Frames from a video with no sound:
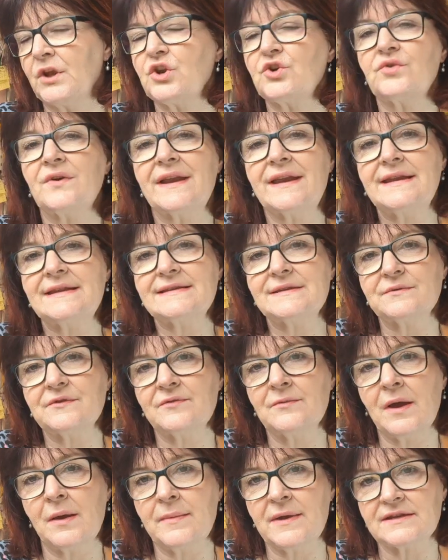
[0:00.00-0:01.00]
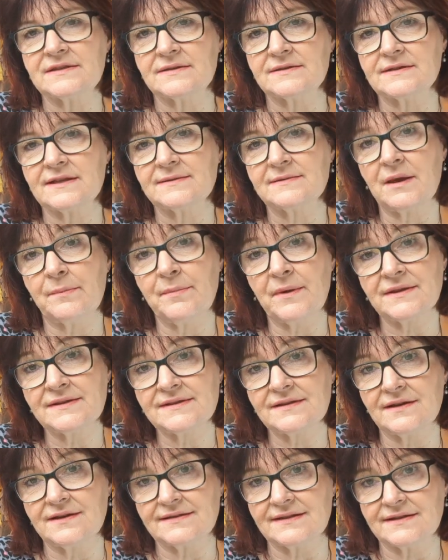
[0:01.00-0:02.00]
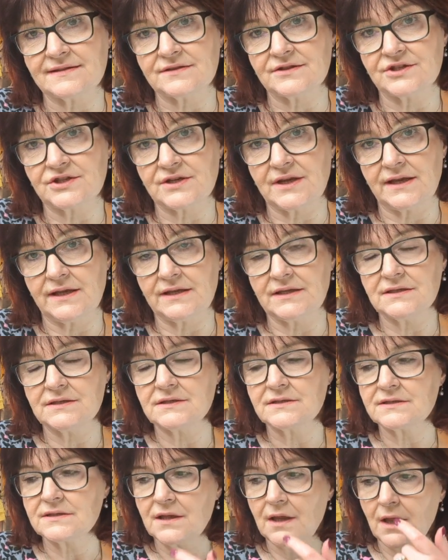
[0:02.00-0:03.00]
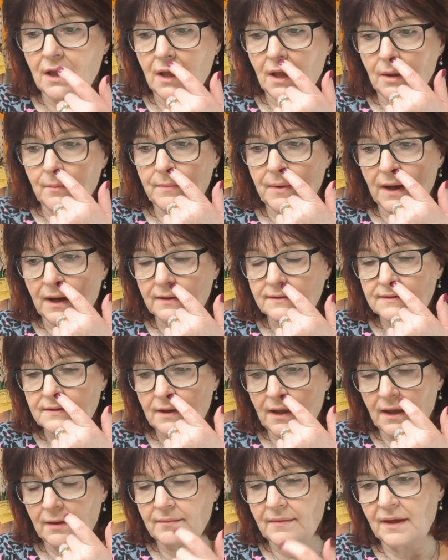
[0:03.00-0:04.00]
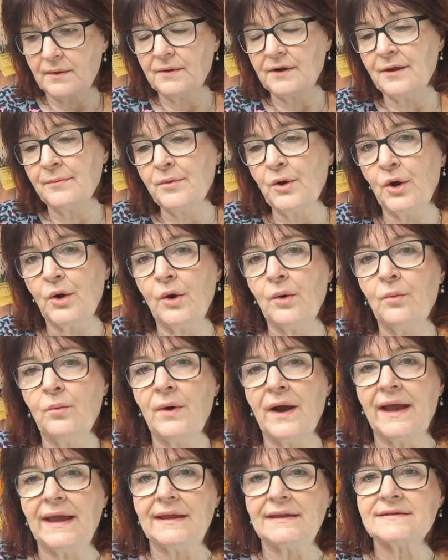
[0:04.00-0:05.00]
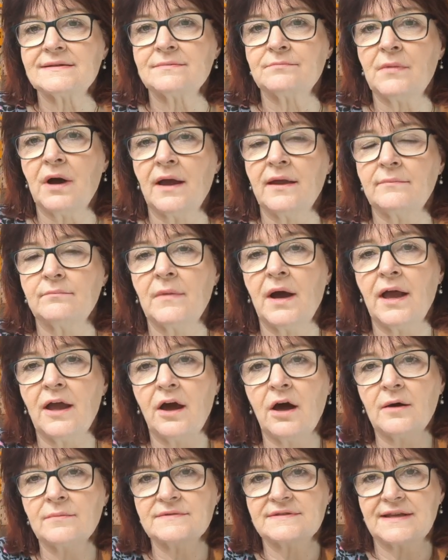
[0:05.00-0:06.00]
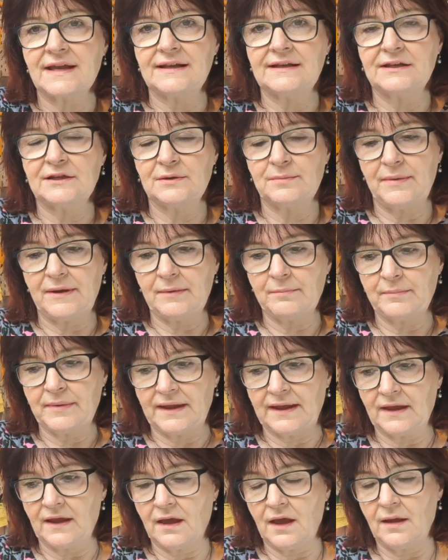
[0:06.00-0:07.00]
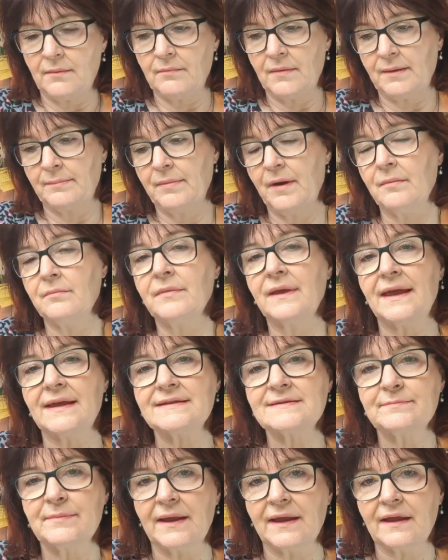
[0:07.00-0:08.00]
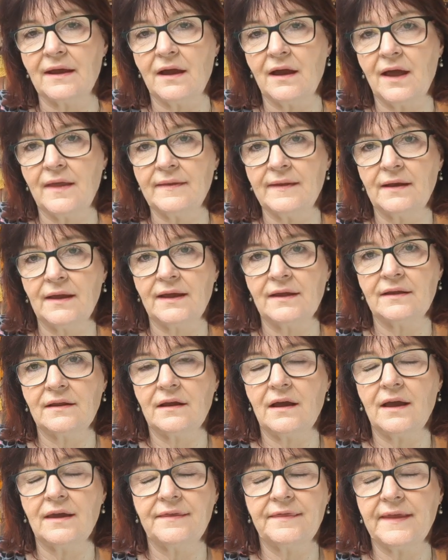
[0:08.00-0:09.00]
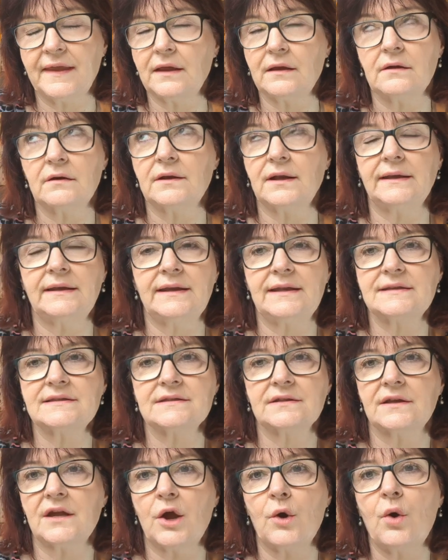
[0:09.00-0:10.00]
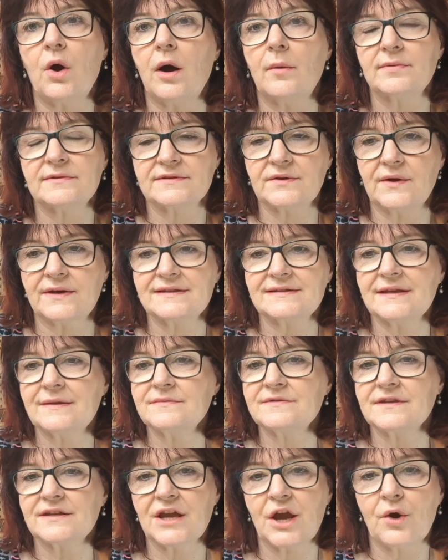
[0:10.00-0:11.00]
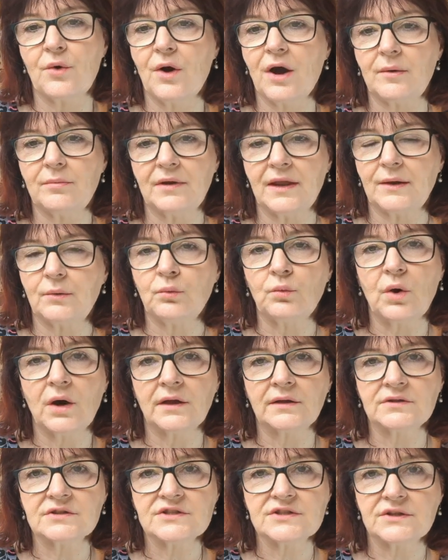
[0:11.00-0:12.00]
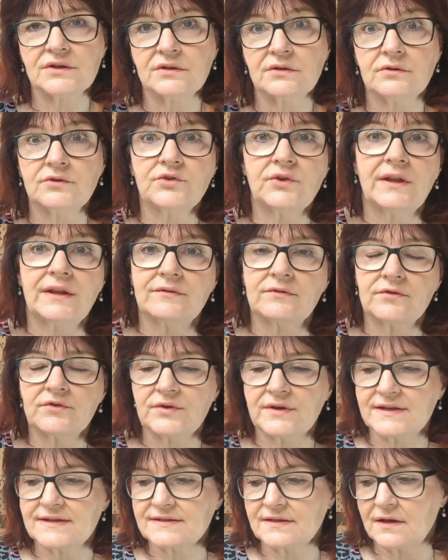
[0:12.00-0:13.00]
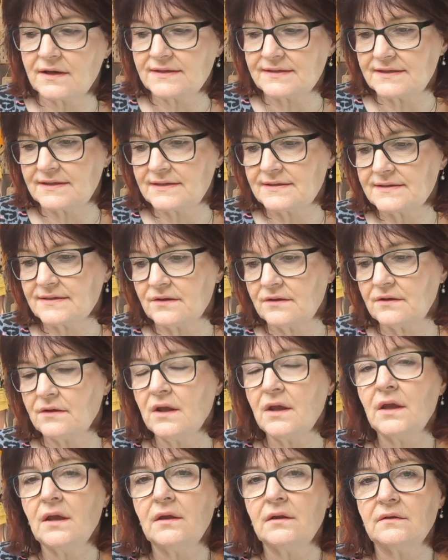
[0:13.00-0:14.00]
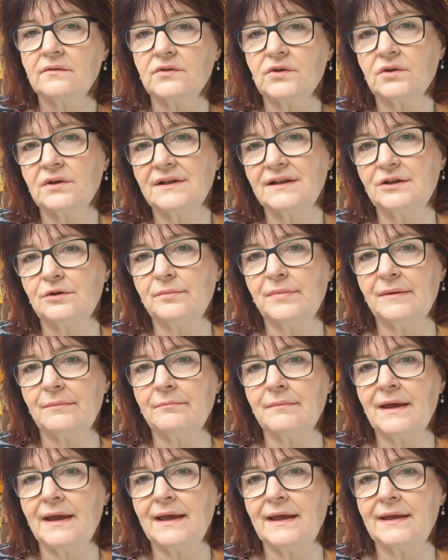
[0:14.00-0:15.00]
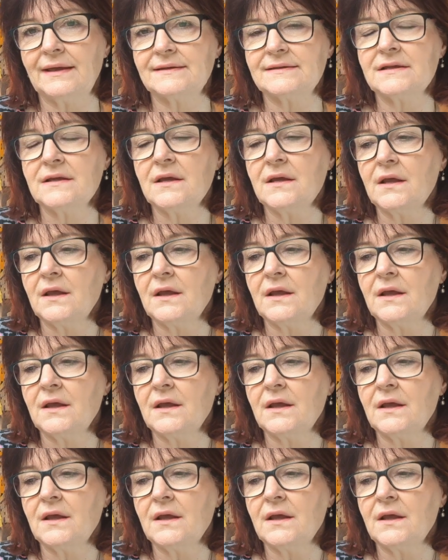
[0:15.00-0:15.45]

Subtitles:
crazy with my measurements because my bust size hasn't changed, but when I put on weight, my arms get a little bit bigger and my bum gets bigger, and then I think, God, I need to go up. So I seem to go up like one, two, three, even three sizes. So I've gone a little bit mad.